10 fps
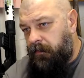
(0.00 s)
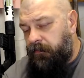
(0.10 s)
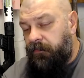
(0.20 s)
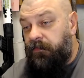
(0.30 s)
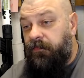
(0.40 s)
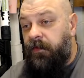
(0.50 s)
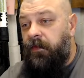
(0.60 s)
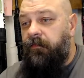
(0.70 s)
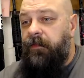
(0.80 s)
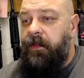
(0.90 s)
So this is
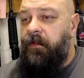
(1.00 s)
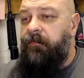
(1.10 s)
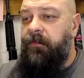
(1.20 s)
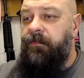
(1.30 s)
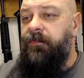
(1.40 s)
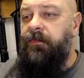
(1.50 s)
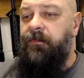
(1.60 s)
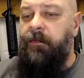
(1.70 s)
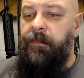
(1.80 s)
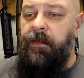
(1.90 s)
another video for the
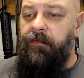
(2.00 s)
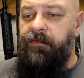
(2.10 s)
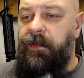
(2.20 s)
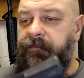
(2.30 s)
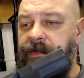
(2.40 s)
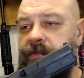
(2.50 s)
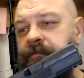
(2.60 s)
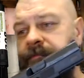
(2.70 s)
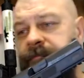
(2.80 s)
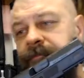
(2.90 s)
CZ P07.
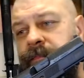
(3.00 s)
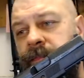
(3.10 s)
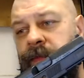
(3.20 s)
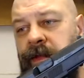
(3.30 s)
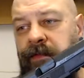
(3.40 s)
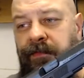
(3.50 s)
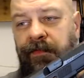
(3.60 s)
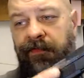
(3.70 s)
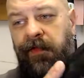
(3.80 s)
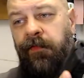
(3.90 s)
Okay, this is
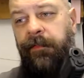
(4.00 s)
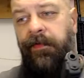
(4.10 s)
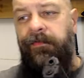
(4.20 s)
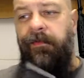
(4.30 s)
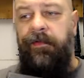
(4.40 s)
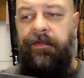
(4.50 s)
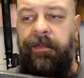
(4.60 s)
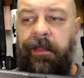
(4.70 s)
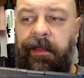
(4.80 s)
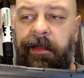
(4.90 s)
a stealth pistol that
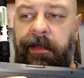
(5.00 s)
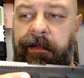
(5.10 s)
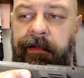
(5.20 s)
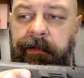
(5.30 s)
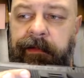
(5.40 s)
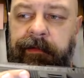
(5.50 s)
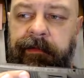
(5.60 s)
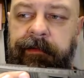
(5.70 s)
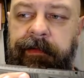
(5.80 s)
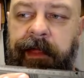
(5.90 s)
the
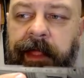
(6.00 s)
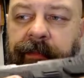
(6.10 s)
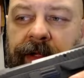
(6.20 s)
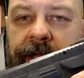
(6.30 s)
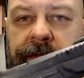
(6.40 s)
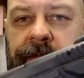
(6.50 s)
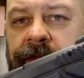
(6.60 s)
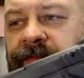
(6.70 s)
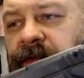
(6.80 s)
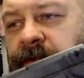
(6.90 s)
camera can't really
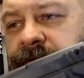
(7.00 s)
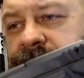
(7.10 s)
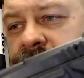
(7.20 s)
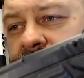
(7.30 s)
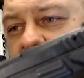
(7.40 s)
focus on no